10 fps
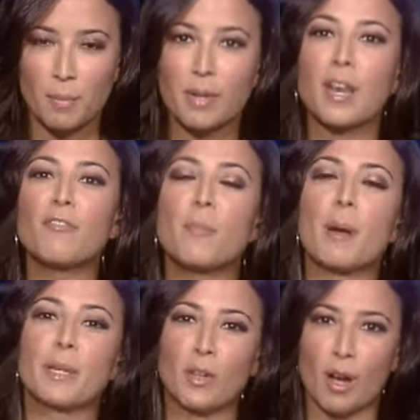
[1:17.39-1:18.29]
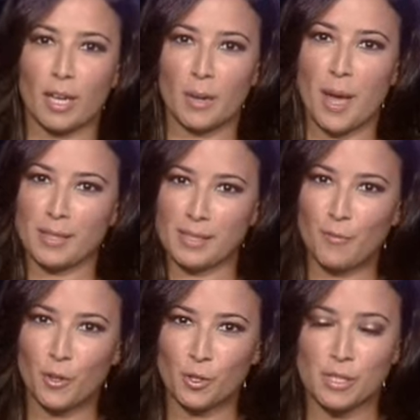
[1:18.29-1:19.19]
But enough about me talking about it.
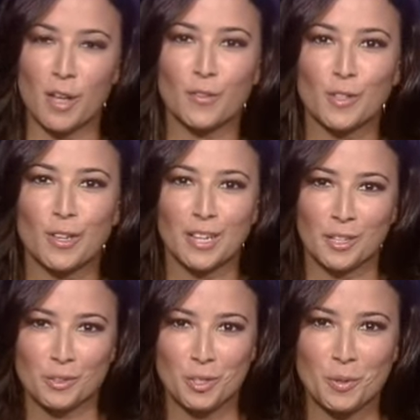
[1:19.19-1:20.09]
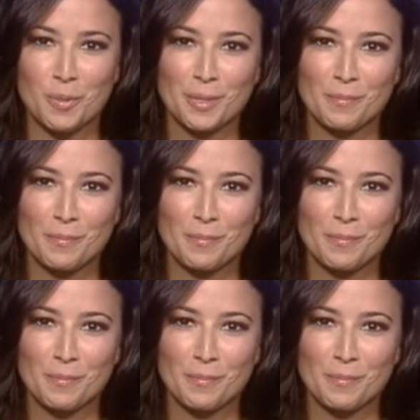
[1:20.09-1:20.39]
See for yourself. It's all on YouTube.